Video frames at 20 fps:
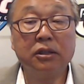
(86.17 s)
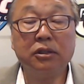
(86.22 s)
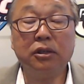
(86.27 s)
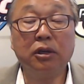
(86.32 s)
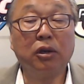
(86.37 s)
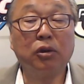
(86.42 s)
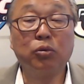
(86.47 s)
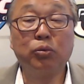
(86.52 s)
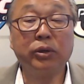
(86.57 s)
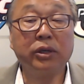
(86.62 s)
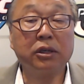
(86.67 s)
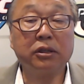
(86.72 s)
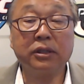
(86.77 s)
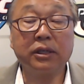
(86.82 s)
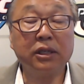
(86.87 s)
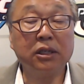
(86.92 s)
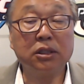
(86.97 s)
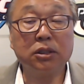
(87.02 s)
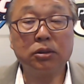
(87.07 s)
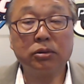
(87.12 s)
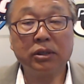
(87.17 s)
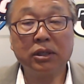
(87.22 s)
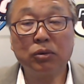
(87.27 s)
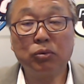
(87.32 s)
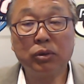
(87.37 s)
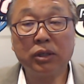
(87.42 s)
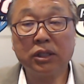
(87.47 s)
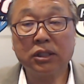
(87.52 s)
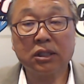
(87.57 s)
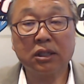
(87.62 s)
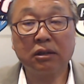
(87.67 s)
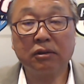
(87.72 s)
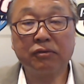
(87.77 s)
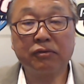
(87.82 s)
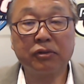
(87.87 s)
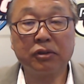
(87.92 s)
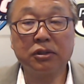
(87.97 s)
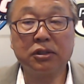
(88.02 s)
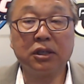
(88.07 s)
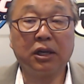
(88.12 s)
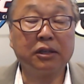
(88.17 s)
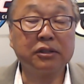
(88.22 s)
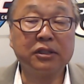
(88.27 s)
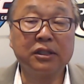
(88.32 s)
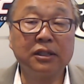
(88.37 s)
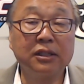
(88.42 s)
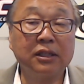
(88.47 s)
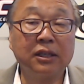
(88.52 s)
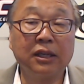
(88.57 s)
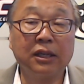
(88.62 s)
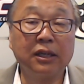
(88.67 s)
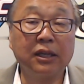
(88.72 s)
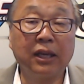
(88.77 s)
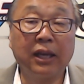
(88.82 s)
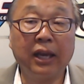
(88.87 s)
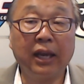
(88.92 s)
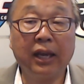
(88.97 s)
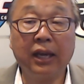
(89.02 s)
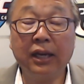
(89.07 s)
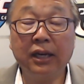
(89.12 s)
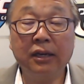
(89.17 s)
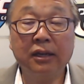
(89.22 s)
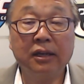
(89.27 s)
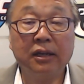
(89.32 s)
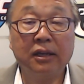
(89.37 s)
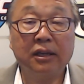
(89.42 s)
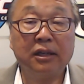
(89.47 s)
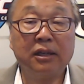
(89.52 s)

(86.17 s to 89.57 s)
No real injury risk for Dalton Kincaid.